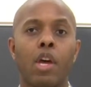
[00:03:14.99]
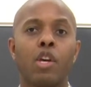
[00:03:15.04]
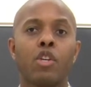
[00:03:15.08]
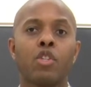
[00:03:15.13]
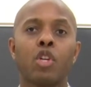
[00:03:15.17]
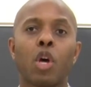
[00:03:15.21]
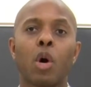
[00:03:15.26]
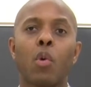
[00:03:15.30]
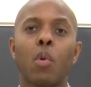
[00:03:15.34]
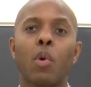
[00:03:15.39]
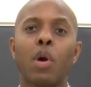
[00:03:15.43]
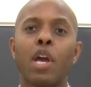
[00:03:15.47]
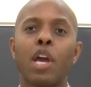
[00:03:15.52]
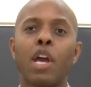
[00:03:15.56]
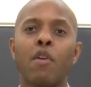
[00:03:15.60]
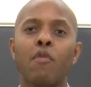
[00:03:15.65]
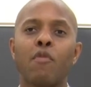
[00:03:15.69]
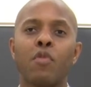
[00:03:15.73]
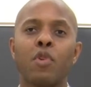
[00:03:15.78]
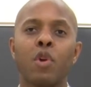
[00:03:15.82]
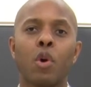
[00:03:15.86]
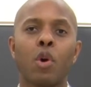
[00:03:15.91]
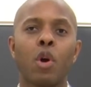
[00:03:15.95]
So
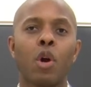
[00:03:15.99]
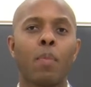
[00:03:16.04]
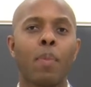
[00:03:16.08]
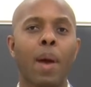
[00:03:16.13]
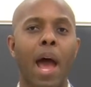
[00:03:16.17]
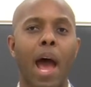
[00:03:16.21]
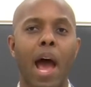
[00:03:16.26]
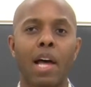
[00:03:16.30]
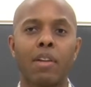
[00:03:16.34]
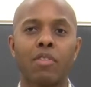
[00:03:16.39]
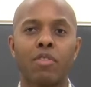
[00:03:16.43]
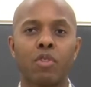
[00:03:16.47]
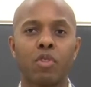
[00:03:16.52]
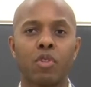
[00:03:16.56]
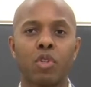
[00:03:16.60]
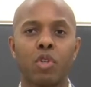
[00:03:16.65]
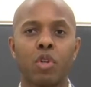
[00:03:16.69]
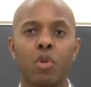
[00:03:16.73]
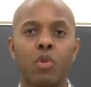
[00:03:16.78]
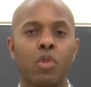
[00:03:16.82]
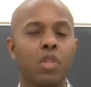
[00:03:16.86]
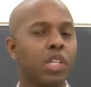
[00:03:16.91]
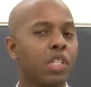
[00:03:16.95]
if you're a passive
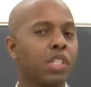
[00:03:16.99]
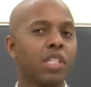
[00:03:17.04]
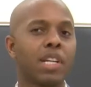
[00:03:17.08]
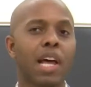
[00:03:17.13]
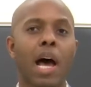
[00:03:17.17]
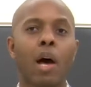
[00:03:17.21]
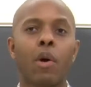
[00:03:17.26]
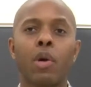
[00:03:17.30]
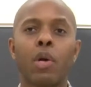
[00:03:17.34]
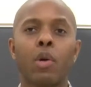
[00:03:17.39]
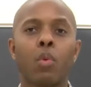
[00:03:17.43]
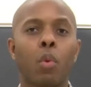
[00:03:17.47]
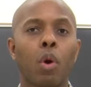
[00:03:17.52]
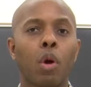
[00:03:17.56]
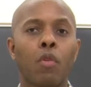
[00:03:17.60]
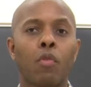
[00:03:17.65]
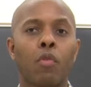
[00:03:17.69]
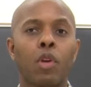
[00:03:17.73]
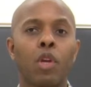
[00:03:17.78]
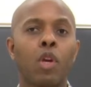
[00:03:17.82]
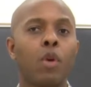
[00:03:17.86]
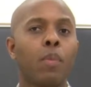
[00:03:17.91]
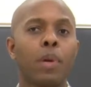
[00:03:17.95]
student, this style can
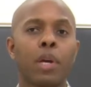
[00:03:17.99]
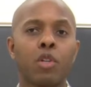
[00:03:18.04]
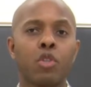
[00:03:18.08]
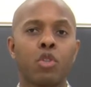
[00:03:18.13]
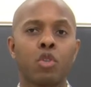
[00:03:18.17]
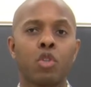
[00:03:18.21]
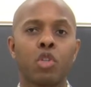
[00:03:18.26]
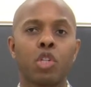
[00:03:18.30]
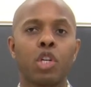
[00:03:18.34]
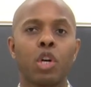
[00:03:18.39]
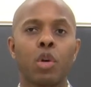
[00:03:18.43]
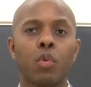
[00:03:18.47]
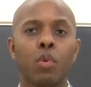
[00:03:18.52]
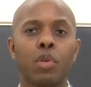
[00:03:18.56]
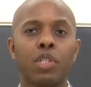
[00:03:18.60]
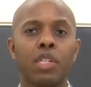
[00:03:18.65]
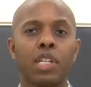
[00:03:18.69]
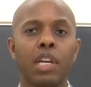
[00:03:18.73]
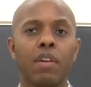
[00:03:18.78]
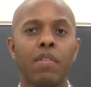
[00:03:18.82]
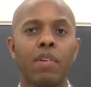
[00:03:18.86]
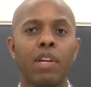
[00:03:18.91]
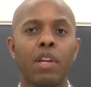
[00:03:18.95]
work for you because you're still
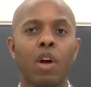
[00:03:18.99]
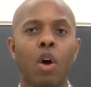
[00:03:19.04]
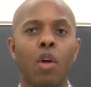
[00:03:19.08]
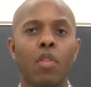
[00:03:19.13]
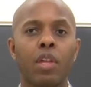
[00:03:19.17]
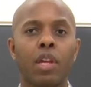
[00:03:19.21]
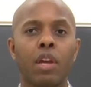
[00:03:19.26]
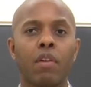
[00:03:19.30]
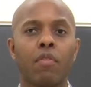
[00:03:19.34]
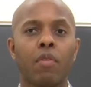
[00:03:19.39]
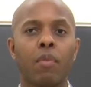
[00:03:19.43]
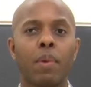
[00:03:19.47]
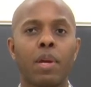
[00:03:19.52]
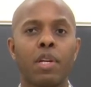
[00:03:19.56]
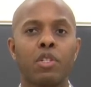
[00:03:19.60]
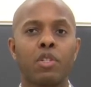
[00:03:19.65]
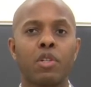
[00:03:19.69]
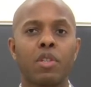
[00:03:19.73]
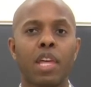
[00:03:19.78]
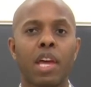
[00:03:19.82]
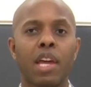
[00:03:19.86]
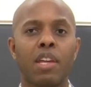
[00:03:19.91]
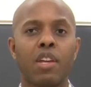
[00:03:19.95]
receiving all the
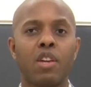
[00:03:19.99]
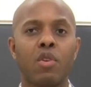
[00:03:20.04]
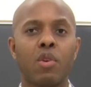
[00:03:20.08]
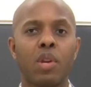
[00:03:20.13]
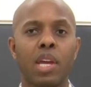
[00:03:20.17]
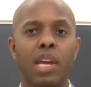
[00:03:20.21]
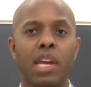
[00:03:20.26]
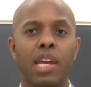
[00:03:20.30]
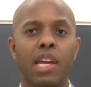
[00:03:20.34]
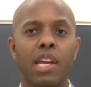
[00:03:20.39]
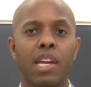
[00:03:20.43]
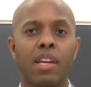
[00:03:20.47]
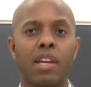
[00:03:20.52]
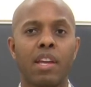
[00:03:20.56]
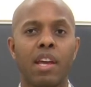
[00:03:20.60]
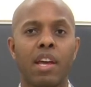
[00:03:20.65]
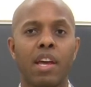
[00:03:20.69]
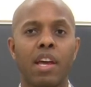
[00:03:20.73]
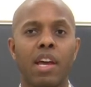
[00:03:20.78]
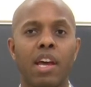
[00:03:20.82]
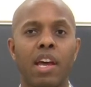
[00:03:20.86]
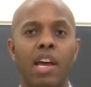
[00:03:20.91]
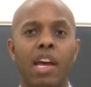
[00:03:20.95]
information that you
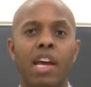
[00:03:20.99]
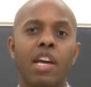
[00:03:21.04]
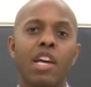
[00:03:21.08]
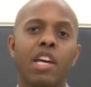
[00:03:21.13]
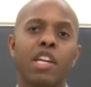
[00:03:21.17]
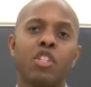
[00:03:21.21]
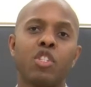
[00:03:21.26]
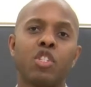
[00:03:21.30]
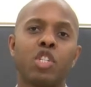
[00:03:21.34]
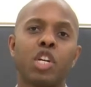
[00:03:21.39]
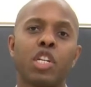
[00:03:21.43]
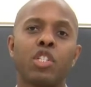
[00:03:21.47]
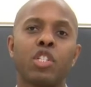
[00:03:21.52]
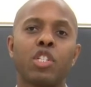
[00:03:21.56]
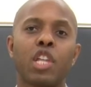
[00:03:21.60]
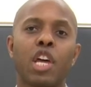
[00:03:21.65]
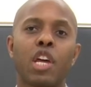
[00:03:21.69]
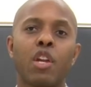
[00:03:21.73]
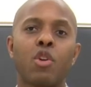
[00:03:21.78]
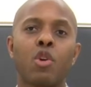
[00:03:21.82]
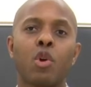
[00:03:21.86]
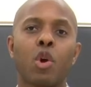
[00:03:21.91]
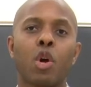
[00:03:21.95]
need. It's just
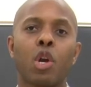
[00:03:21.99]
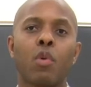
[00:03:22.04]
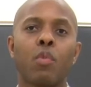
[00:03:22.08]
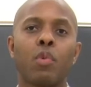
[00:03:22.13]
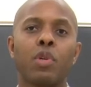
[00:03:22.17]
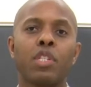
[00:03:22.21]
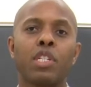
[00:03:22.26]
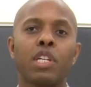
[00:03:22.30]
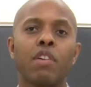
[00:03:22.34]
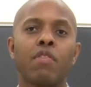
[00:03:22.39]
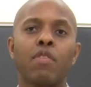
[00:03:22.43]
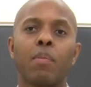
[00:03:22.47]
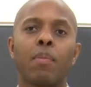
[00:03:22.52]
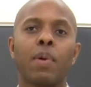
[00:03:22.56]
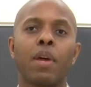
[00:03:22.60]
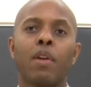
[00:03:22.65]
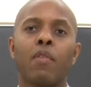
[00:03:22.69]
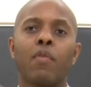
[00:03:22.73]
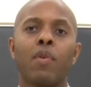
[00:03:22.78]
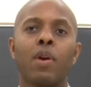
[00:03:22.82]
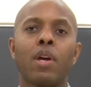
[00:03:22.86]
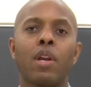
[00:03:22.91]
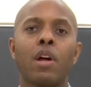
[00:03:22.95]
that you're going to receive the
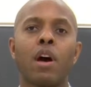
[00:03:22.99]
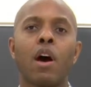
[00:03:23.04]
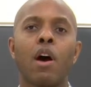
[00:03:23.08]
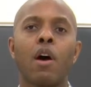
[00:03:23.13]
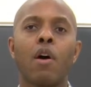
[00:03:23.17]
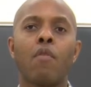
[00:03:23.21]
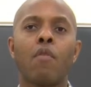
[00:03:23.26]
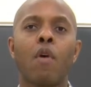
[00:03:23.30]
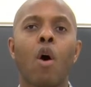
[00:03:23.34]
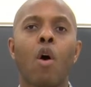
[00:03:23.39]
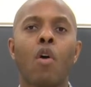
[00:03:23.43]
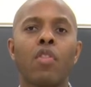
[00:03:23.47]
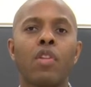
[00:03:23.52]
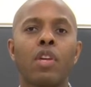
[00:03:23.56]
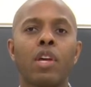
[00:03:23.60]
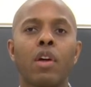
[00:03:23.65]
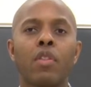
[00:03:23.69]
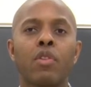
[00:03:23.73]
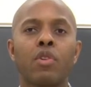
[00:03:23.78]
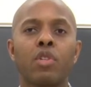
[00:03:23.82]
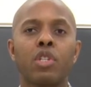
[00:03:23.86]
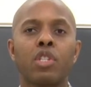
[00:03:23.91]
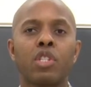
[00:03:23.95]
benefit of all
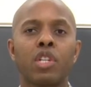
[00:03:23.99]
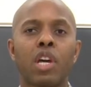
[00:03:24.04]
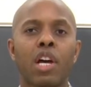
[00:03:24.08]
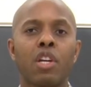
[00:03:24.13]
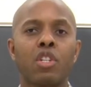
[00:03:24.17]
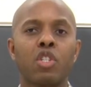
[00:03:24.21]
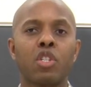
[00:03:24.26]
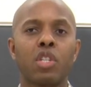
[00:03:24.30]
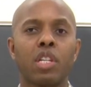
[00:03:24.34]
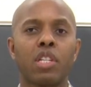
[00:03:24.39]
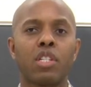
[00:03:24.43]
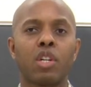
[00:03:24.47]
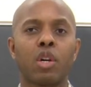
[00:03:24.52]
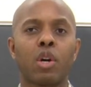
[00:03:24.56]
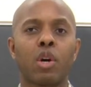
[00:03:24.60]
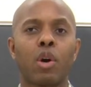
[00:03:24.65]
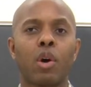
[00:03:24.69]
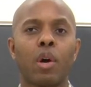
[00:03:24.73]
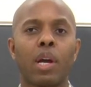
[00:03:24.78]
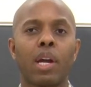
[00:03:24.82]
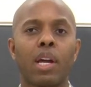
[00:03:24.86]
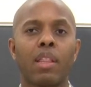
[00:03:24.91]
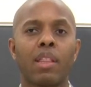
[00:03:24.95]
the other discussion that's
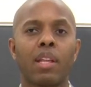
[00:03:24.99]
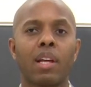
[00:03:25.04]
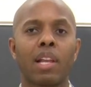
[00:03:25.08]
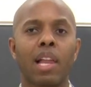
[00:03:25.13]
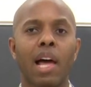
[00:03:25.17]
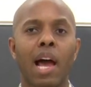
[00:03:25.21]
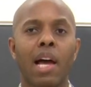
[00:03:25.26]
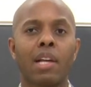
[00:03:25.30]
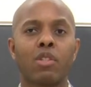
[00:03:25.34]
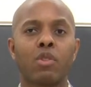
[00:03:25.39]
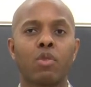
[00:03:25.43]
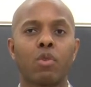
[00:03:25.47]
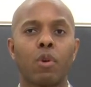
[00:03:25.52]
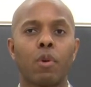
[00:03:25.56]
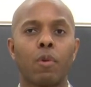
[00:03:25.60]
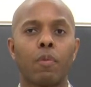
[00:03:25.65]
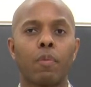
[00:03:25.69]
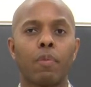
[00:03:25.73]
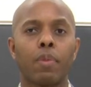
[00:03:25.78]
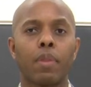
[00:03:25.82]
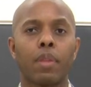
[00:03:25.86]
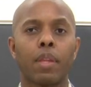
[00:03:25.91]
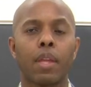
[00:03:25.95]
occurring in the
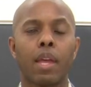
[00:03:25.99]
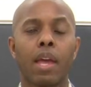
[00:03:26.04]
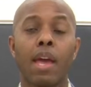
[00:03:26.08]
classroom.